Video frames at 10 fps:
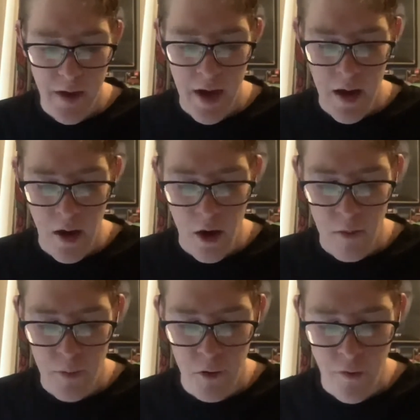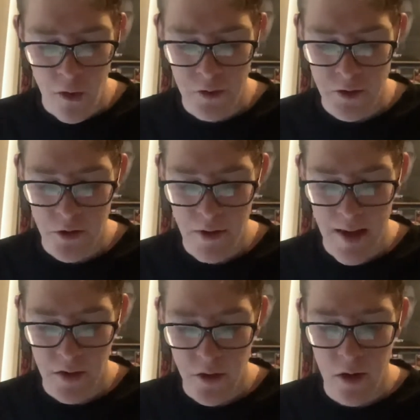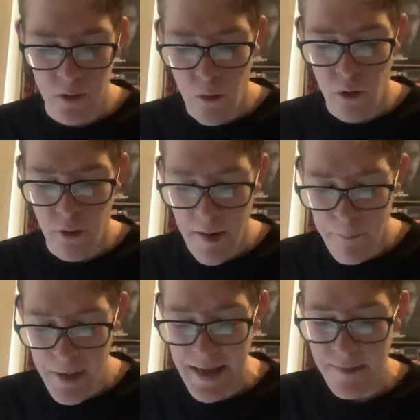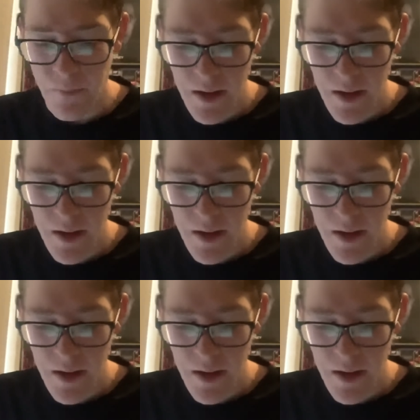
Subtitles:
I'll move on to their third quarter in a bit.